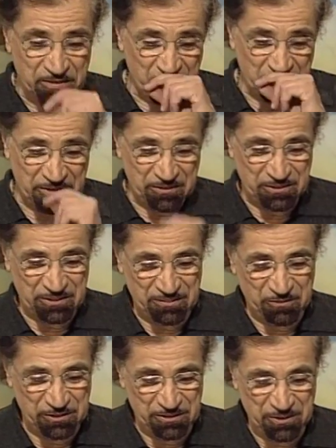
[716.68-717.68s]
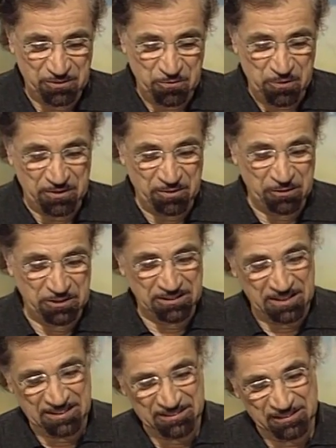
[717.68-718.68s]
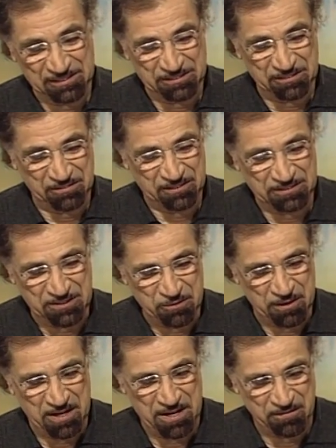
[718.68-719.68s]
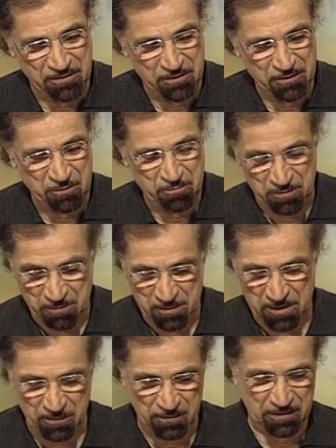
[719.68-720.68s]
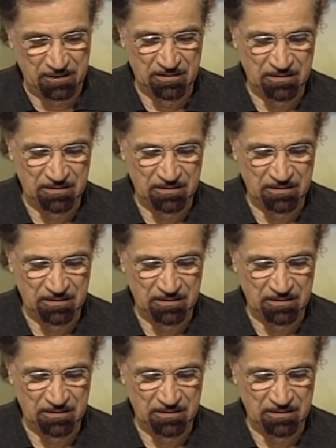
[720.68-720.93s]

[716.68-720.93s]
was another one that was in that list of, see what I have here that would probably help it.